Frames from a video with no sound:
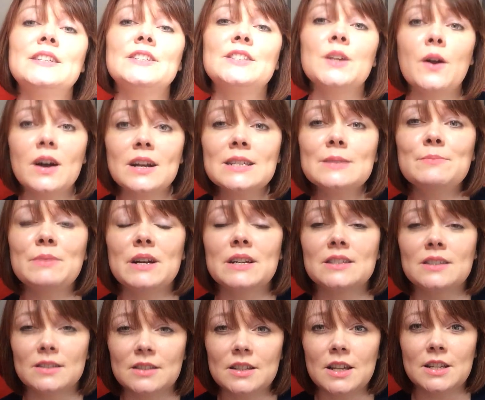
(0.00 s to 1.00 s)
So
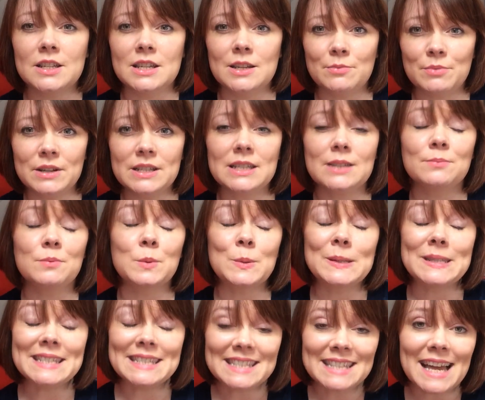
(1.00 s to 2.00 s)
Heisenberg's uncertainty principle
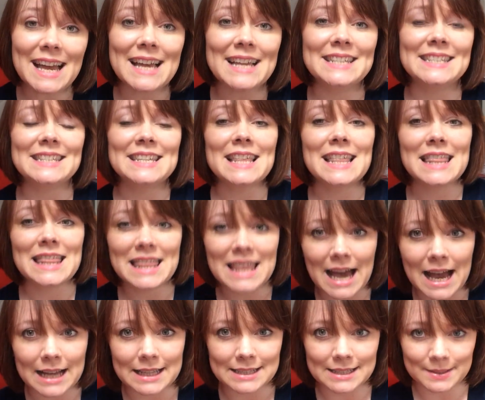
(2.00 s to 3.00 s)
says
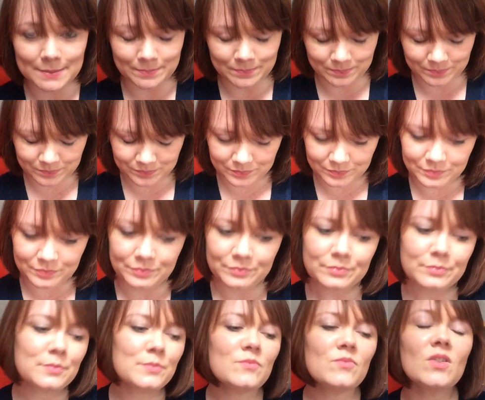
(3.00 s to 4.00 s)
that
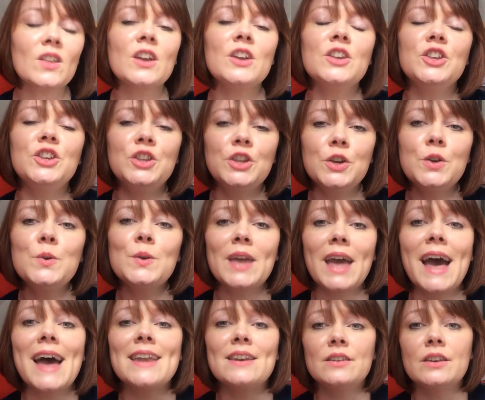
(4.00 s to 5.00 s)
you
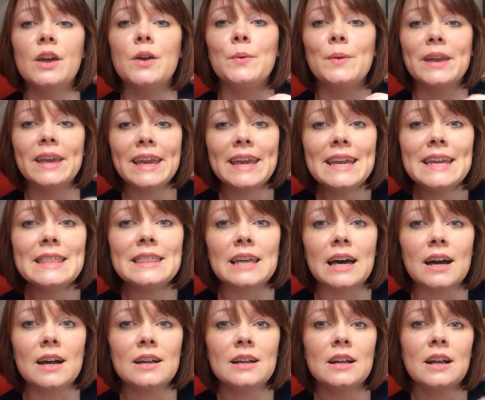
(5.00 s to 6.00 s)
can know
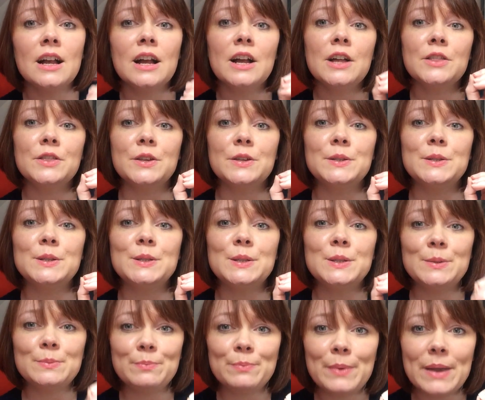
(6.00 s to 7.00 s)
either the
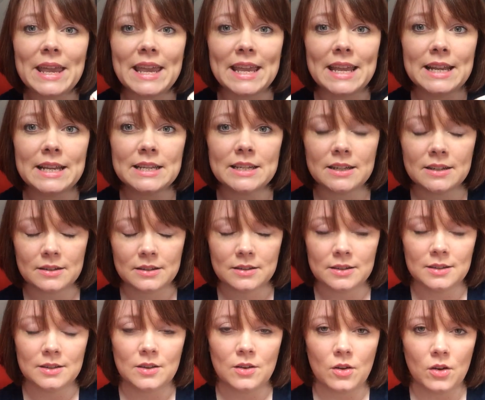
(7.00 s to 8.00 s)
speed
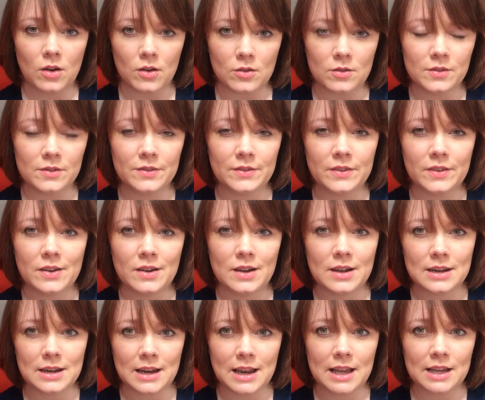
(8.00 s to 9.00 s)
of
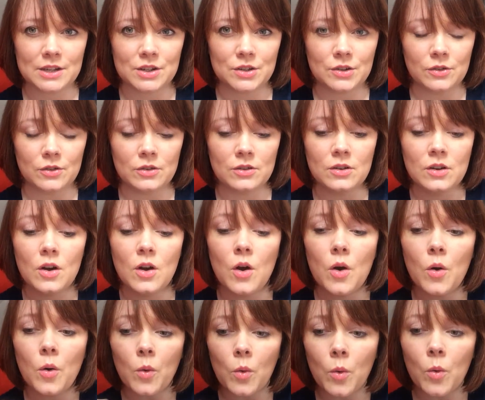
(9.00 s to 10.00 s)
an electron
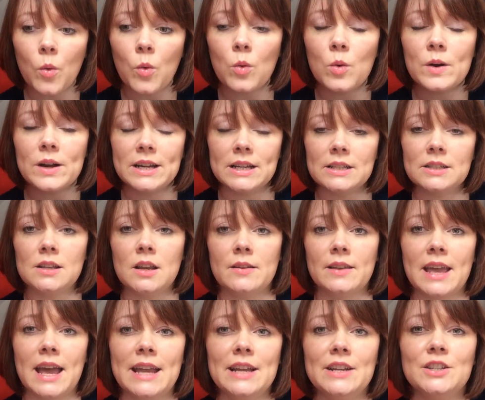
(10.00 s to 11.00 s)
or its
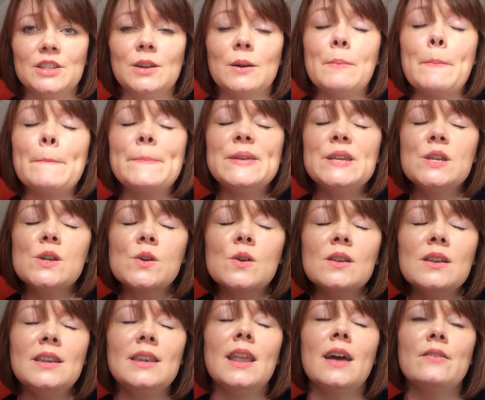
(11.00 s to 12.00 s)
location, but you
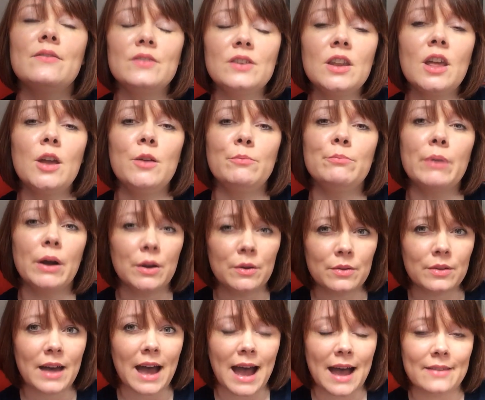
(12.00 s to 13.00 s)
can never know
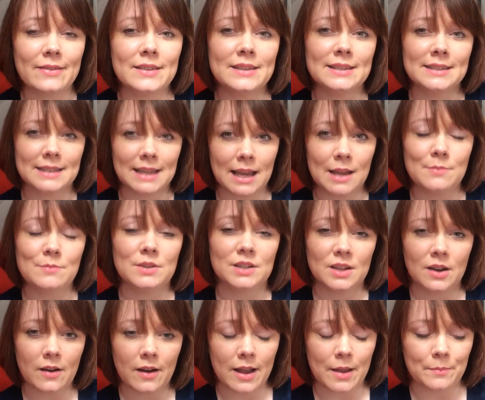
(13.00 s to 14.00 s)
both at the same
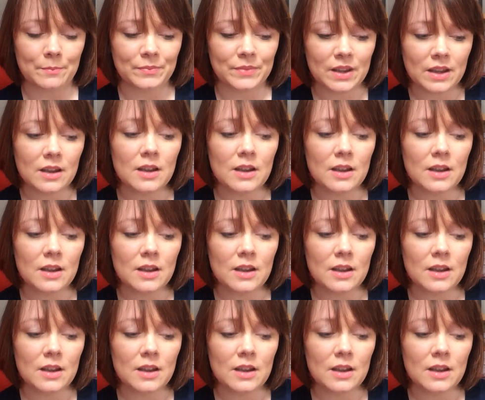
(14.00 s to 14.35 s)
time.